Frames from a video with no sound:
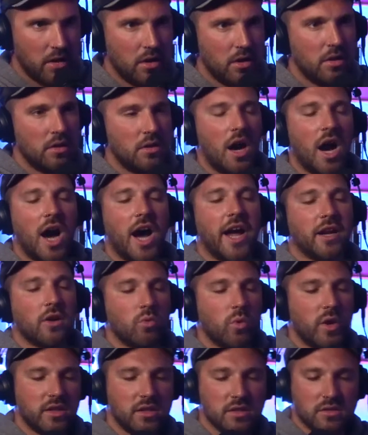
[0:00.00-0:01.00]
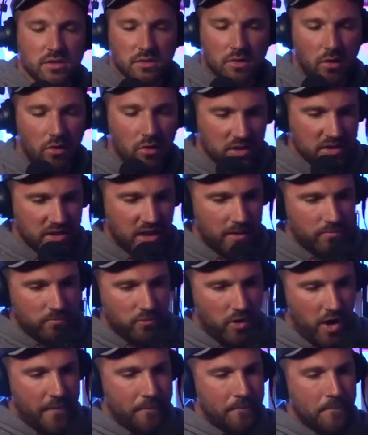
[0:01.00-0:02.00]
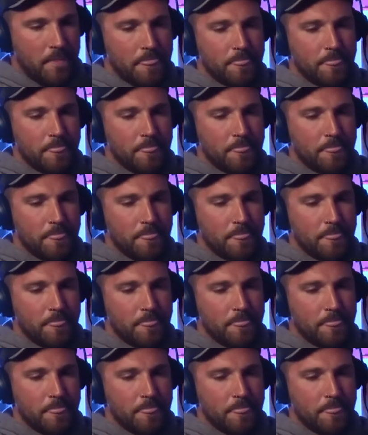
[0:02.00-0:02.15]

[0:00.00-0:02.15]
Mm-hmm. I equate this to all the time, right?